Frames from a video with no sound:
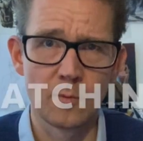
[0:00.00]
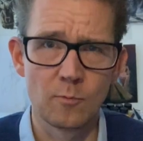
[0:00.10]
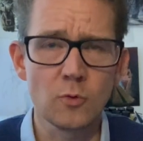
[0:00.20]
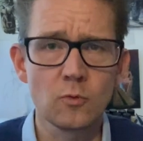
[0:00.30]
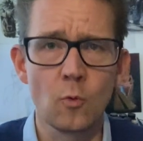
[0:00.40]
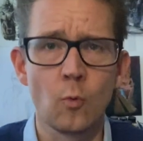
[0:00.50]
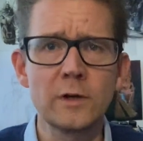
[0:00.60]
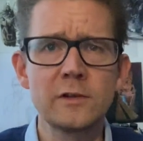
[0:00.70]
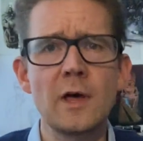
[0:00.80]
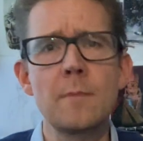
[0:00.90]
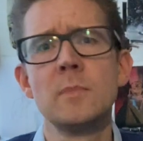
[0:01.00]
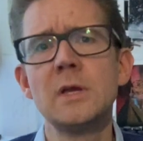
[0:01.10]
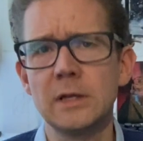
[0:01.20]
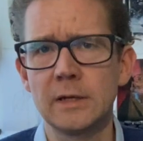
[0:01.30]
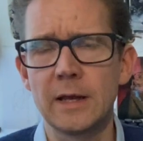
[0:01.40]
But what does that
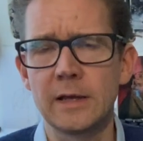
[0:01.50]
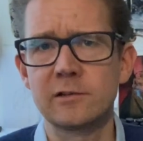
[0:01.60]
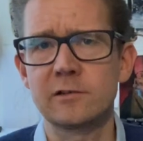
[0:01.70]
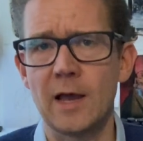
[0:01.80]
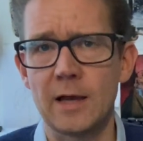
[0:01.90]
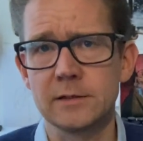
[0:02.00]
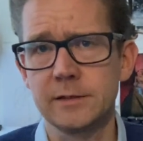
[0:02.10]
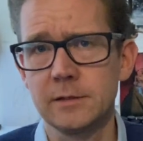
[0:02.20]
mean exactly?